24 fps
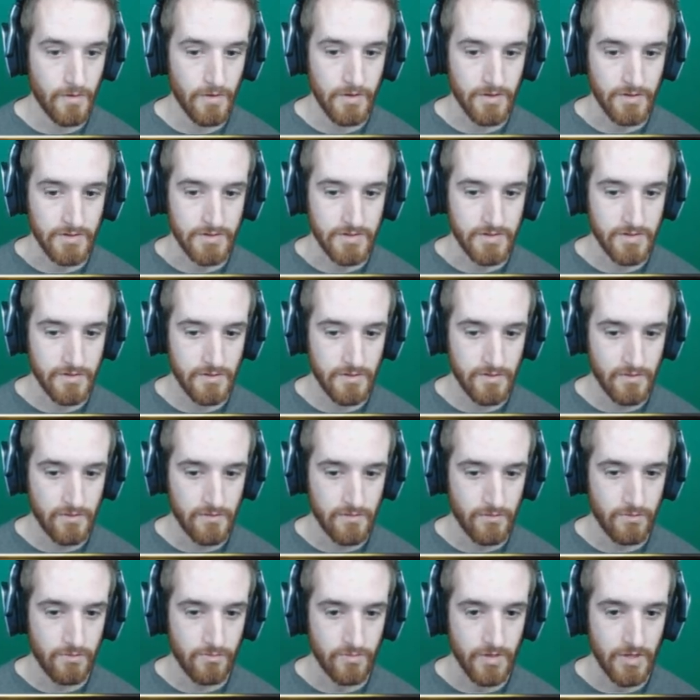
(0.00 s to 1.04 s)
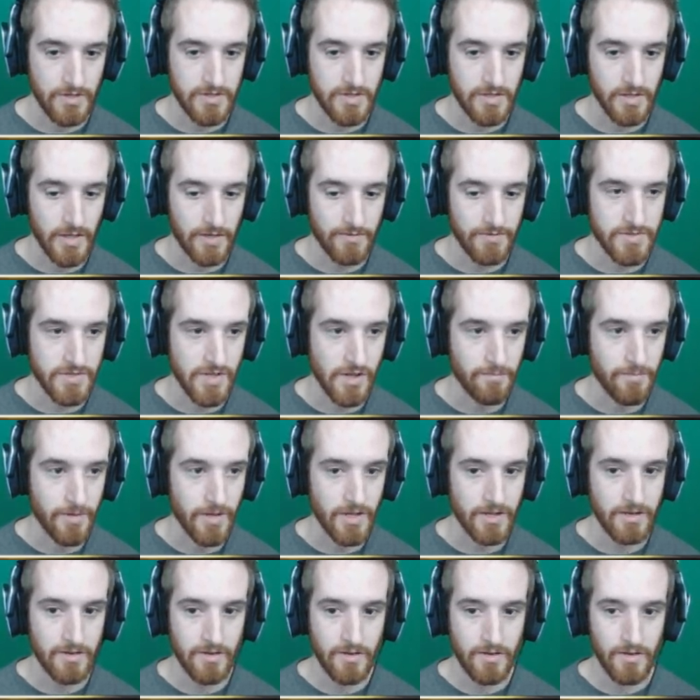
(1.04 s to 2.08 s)
Nice. 1911's not
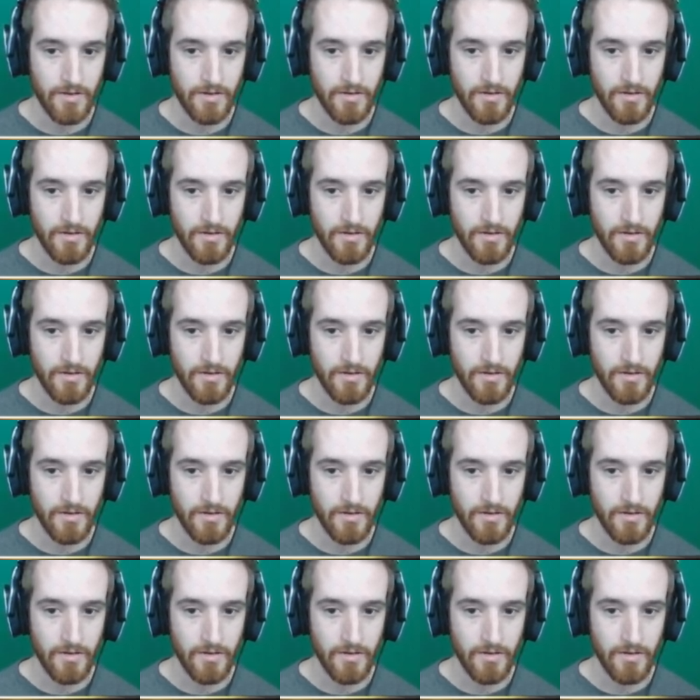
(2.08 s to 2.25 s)
bad.